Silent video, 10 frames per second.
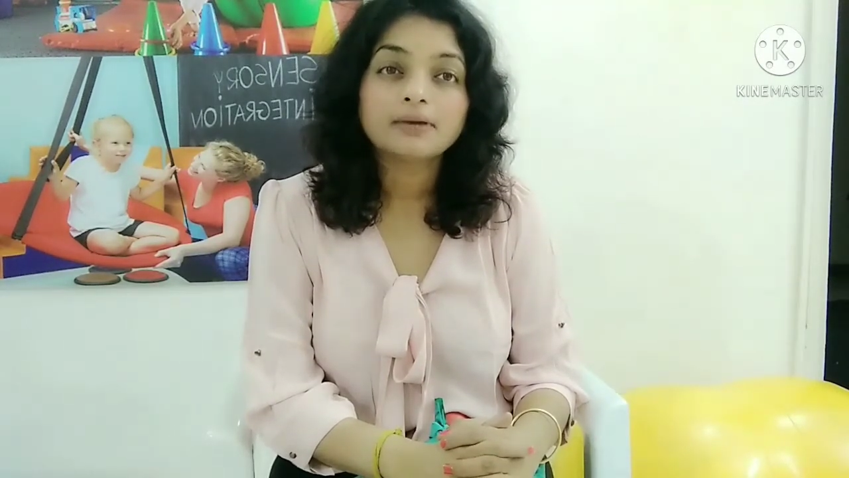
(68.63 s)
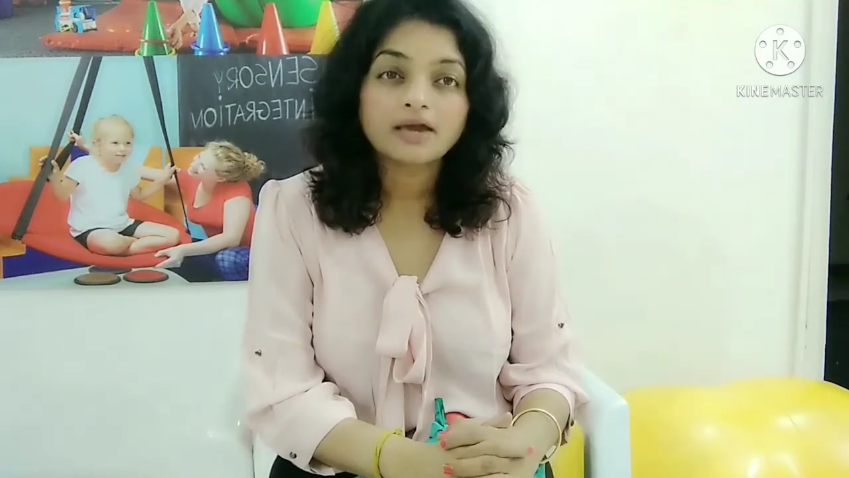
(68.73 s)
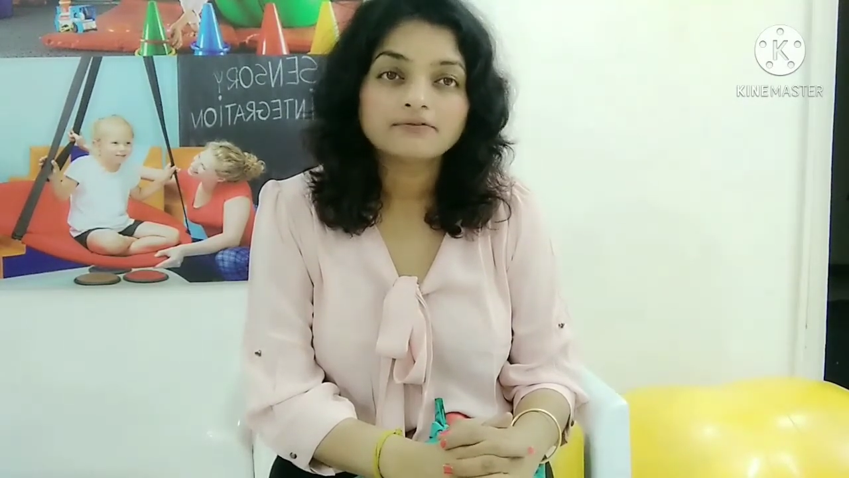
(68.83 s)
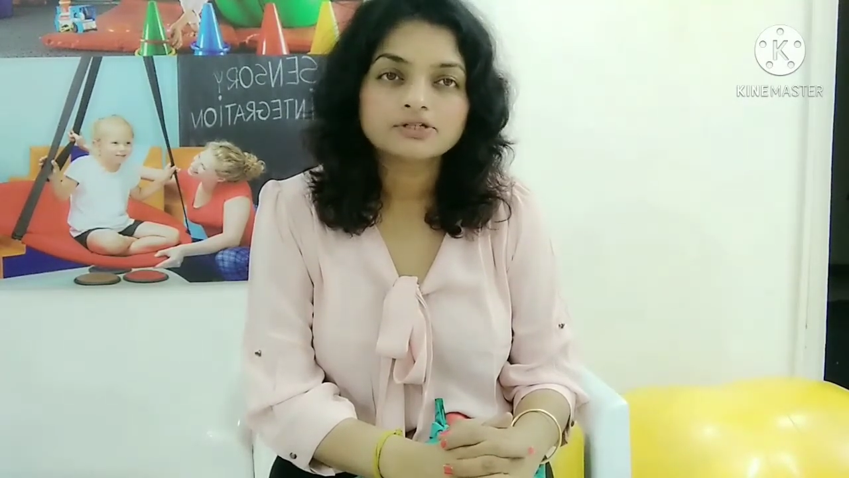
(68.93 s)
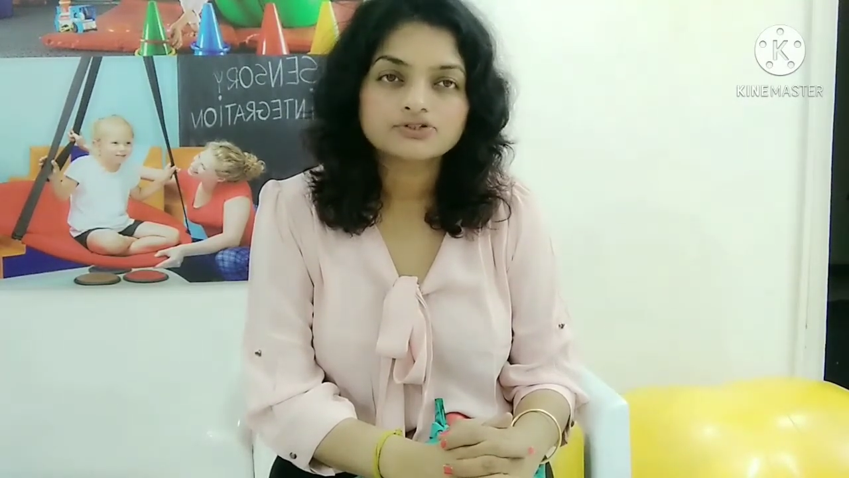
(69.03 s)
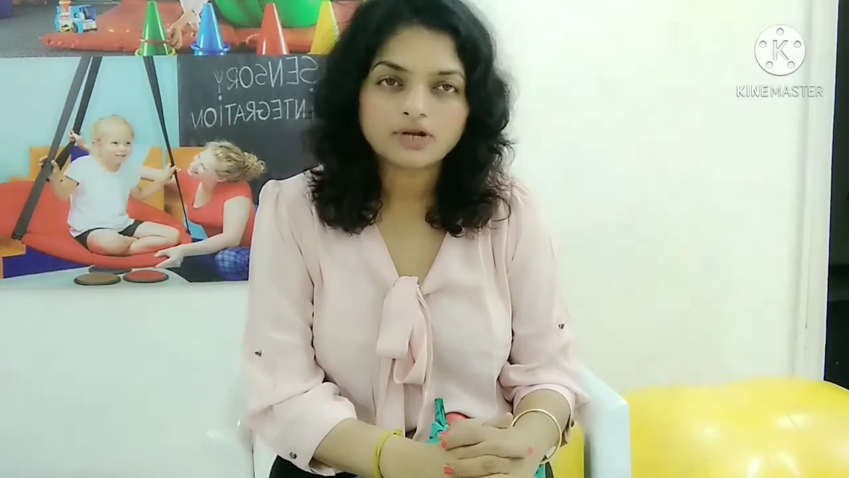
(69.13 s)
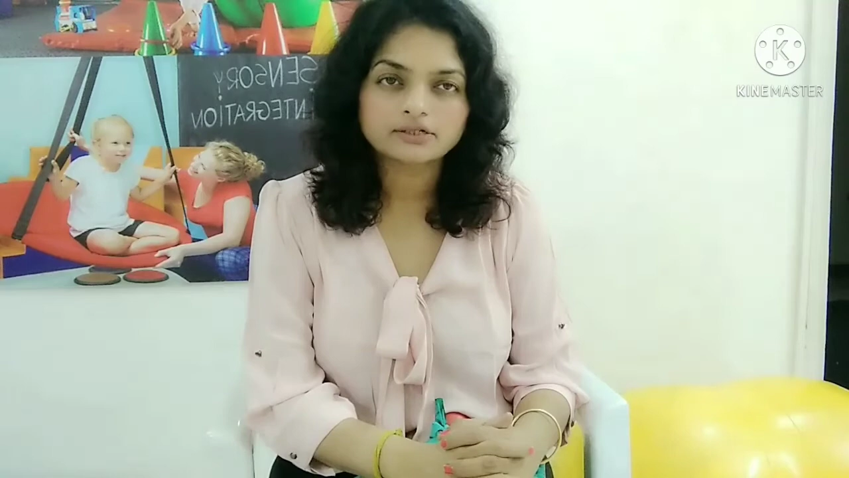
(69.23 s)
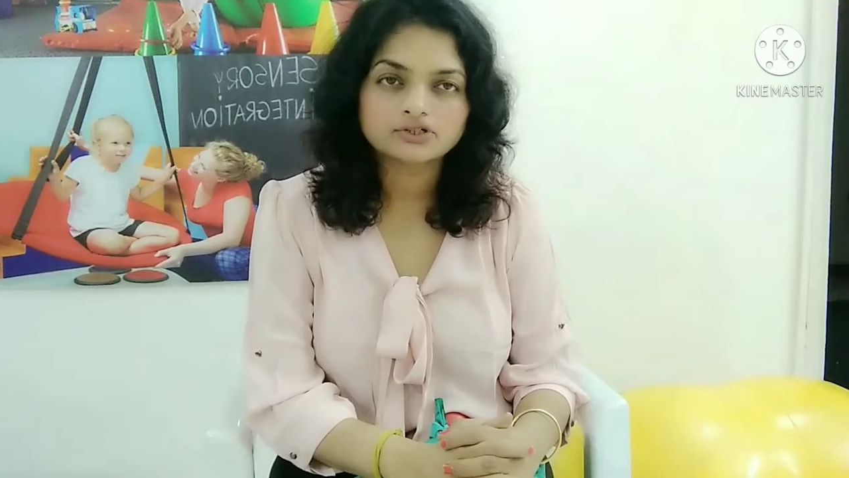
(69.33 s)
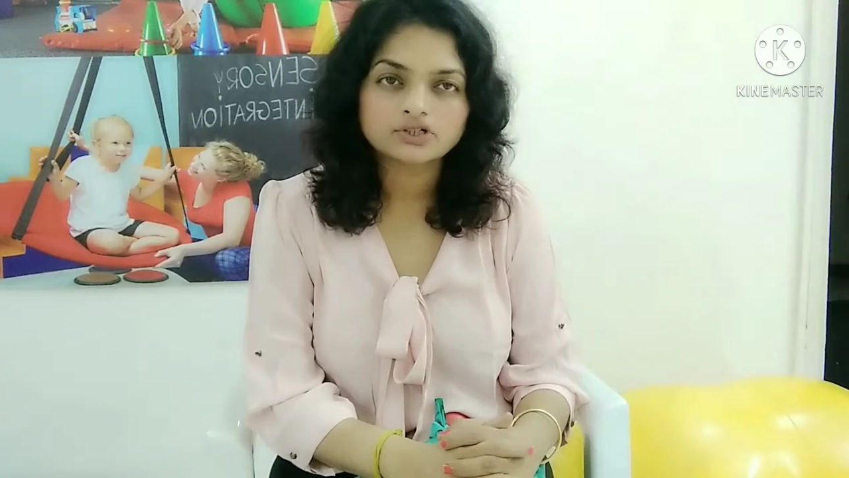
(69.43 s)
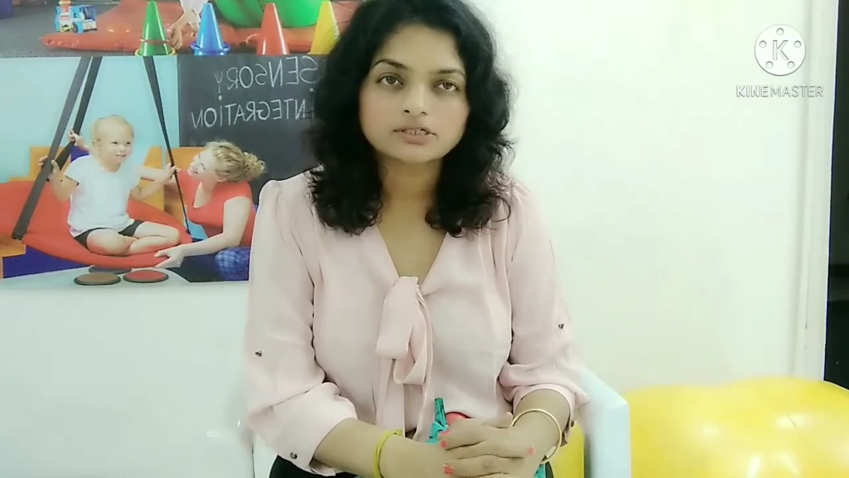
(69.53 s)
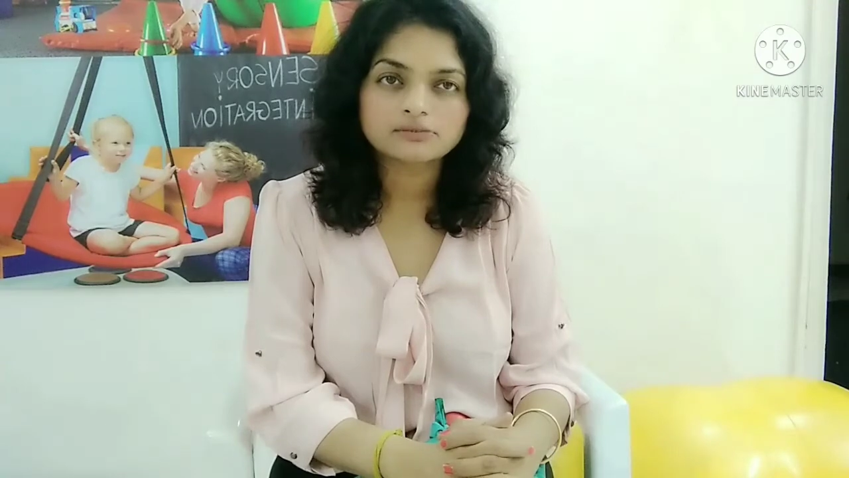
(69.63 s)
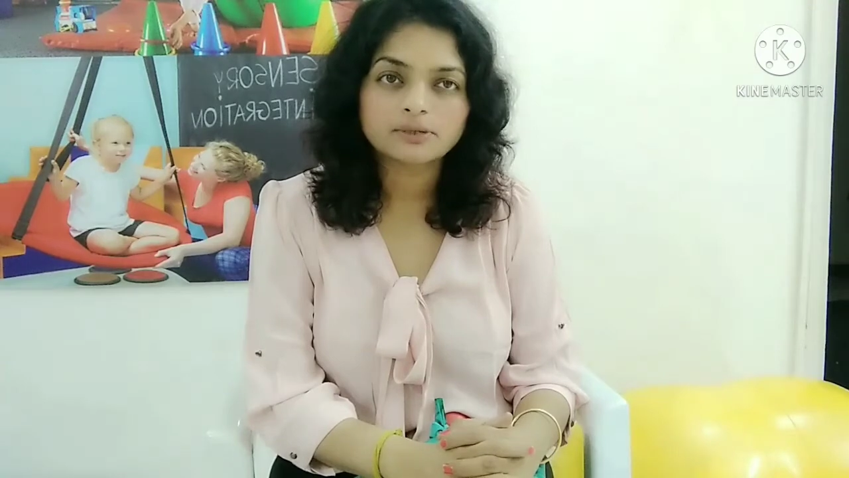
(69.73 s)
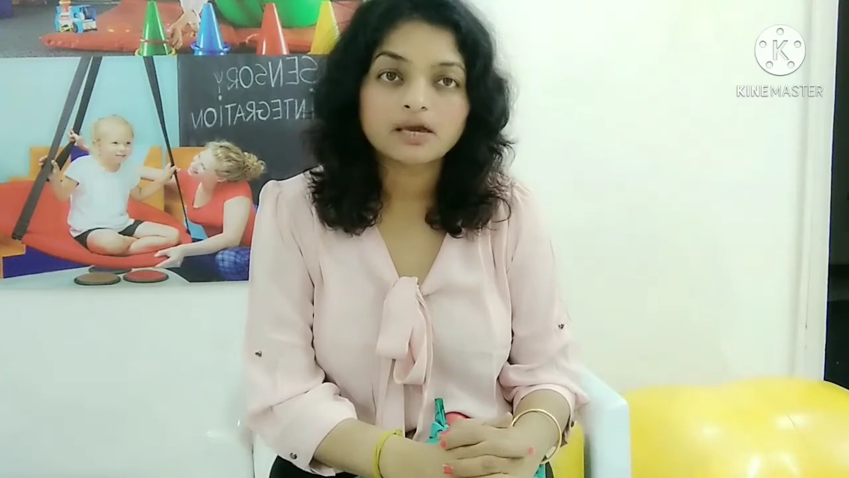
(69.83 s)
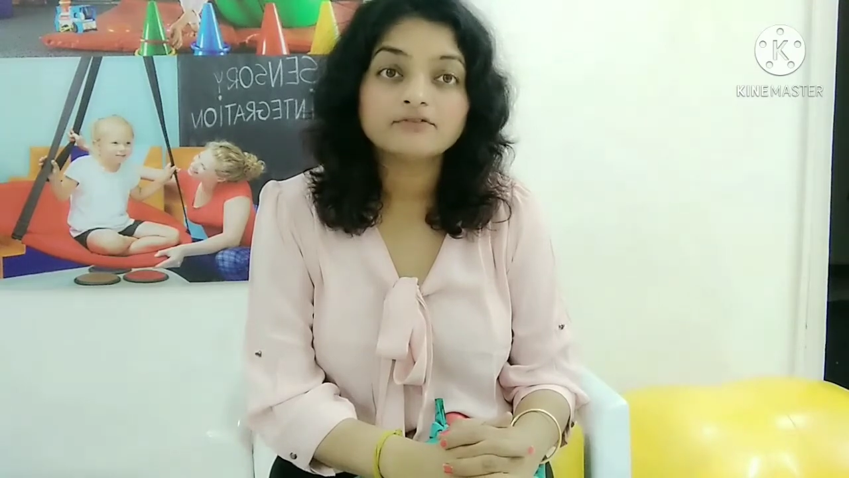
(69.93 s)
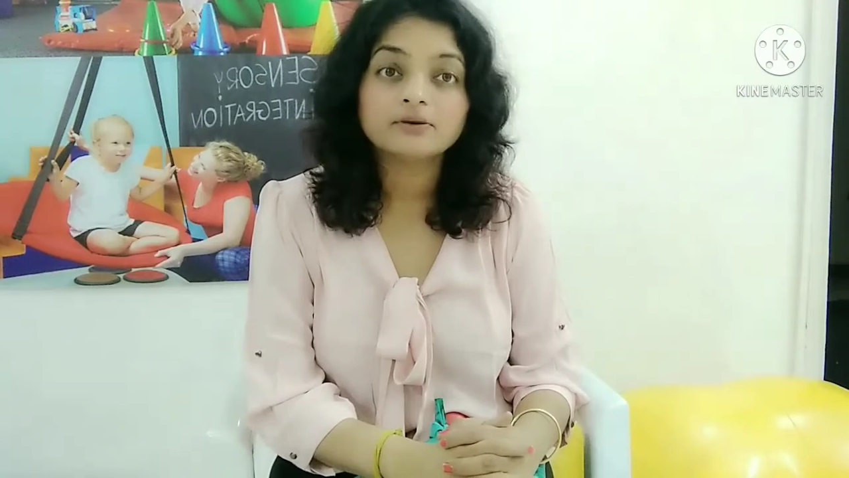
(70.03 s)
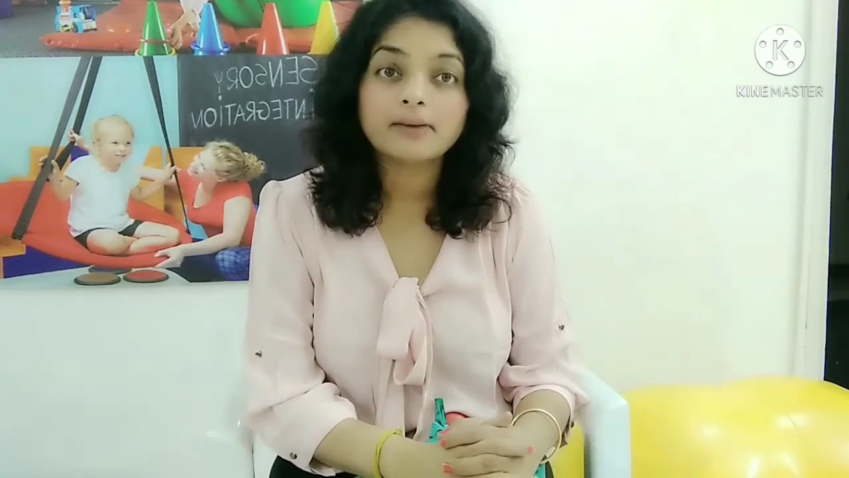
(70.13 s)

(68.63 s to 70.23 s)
behavior